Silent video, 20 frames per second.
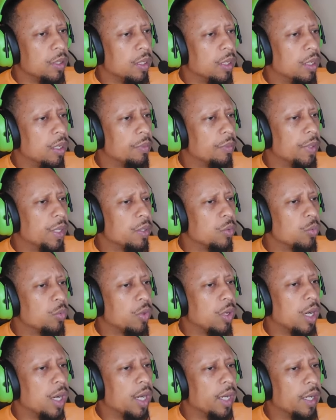that's
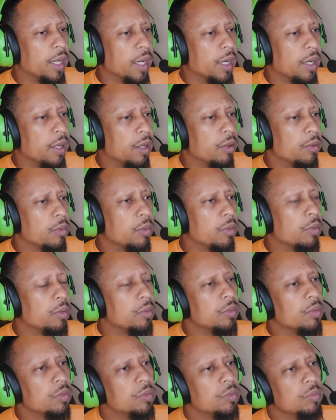where I got out.
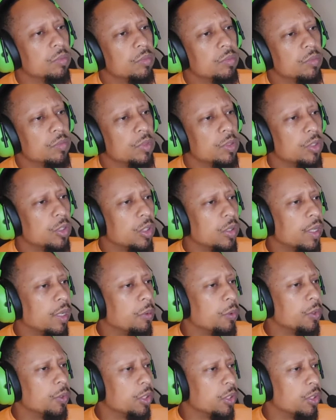So that
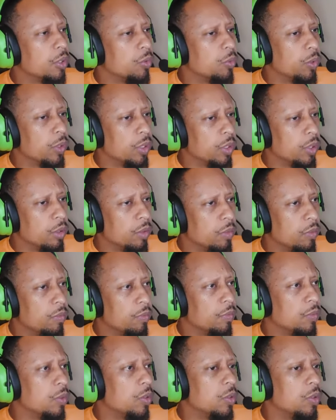was a good win
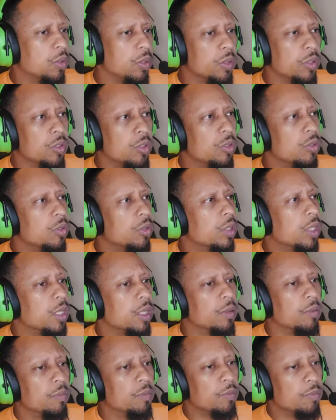on Tuesday.
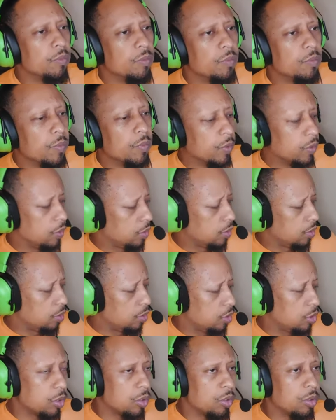
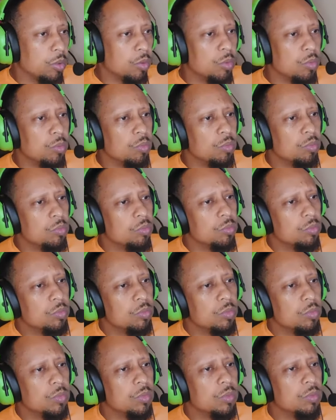So
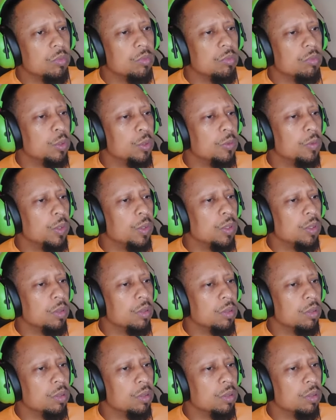move on.